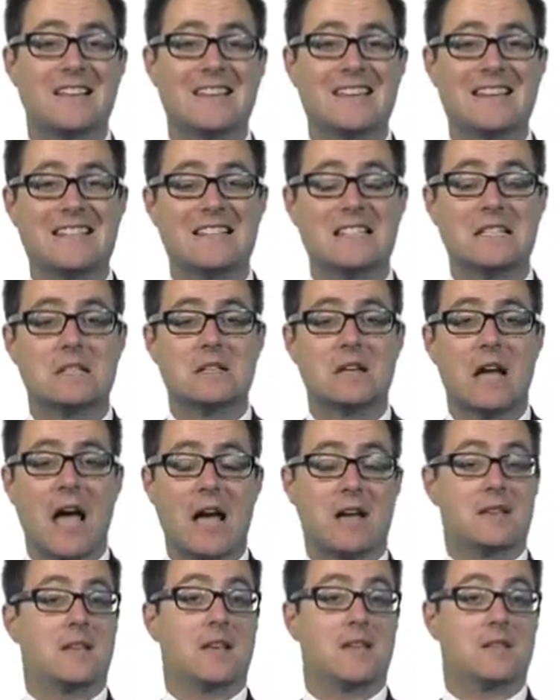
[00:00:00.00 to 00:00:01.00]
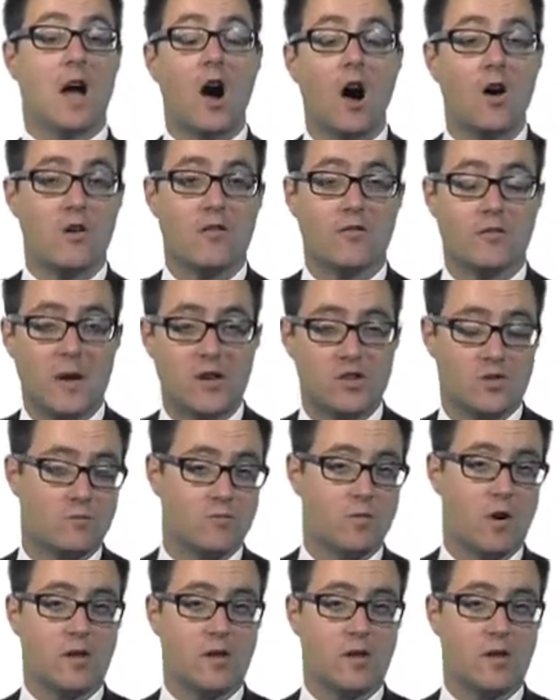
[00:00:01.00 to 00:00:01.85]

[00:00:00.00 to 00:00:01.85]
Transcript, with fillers: can access our information